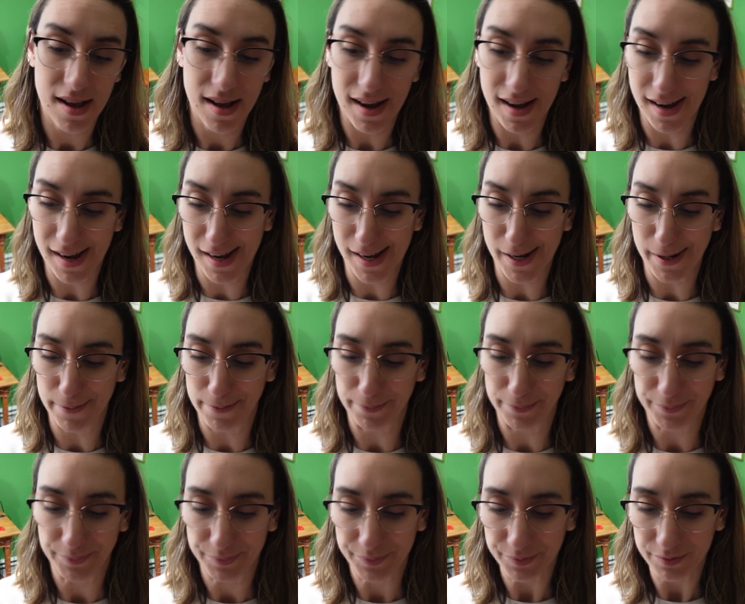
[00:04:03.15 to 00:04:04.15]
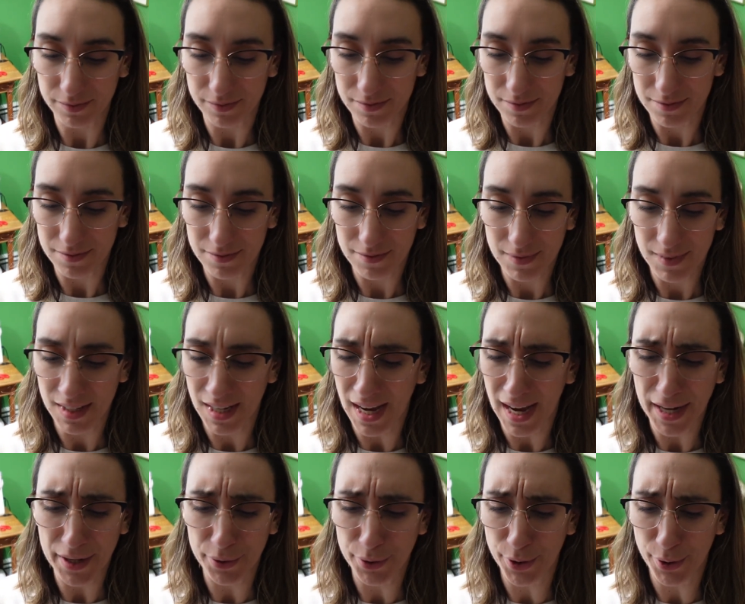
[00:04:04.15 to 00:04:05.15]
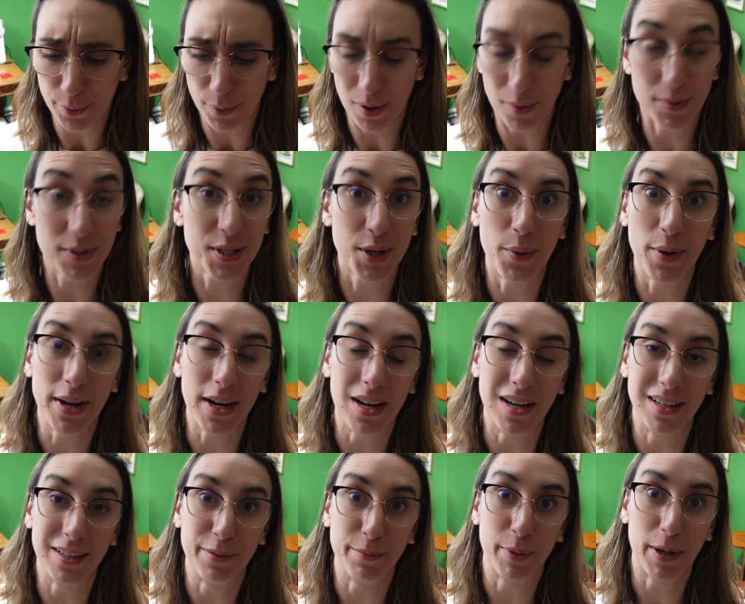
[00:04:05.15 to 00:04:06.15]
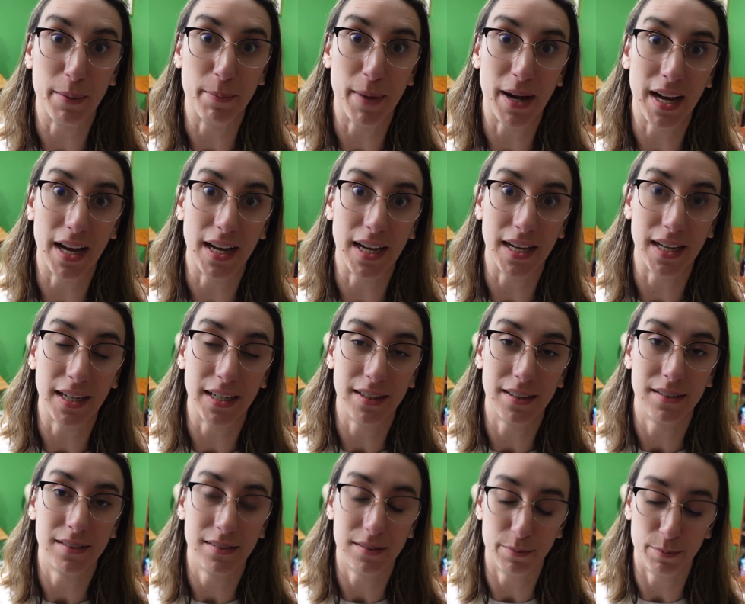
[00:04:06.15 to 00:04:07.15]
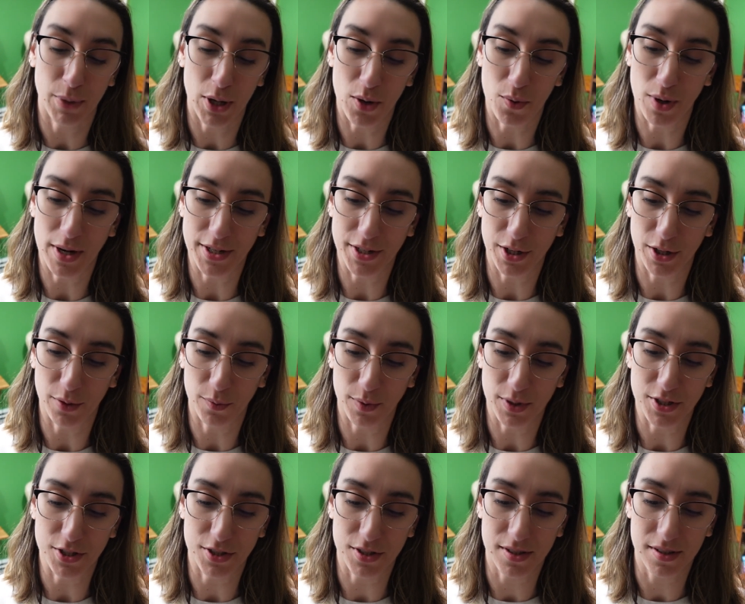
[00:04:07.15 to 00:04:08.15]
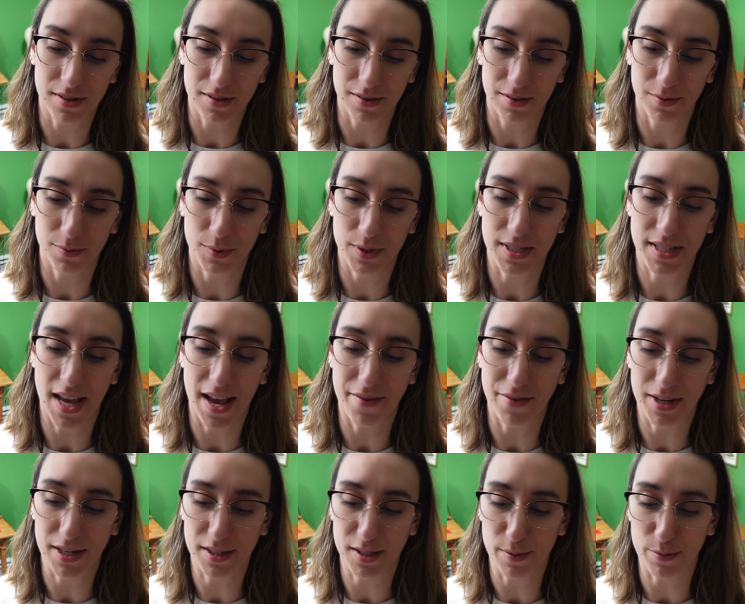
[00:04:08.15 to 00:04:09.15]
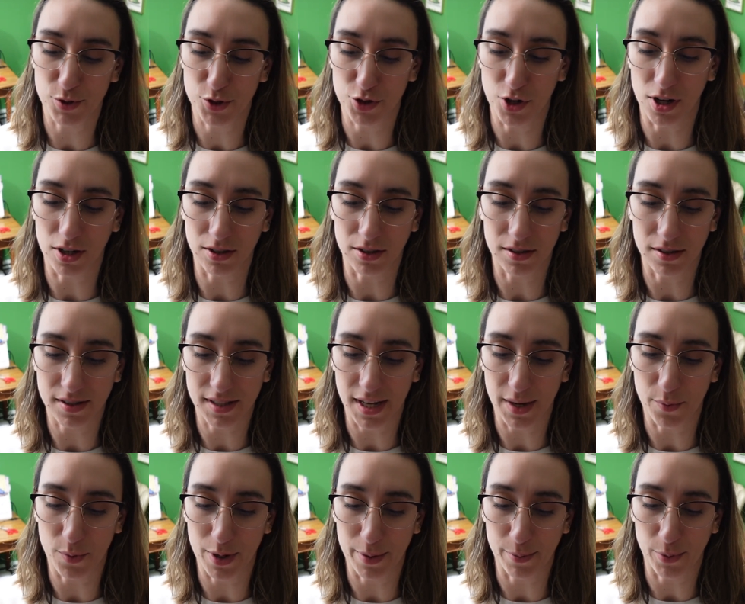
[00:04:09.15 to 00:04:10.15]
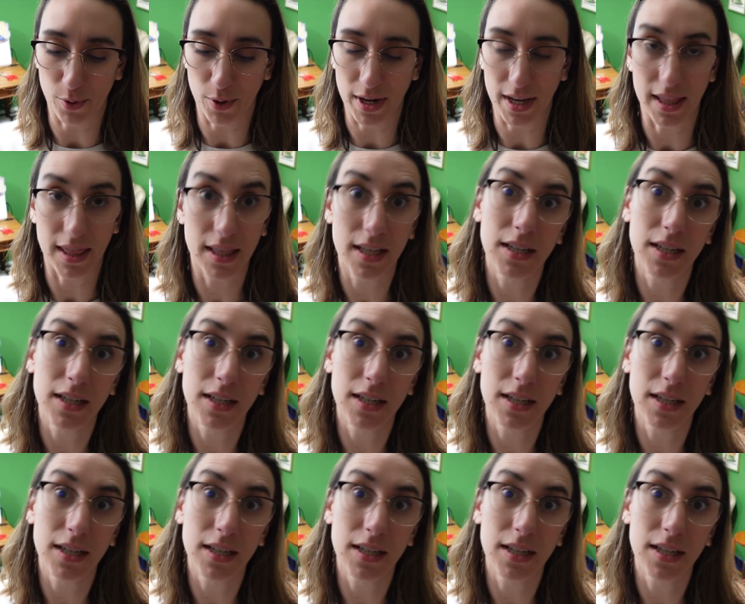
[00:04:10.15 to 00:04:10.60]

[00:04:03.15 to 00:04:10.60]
I don't know what was going on, but my ball winder was having some struggles at one point.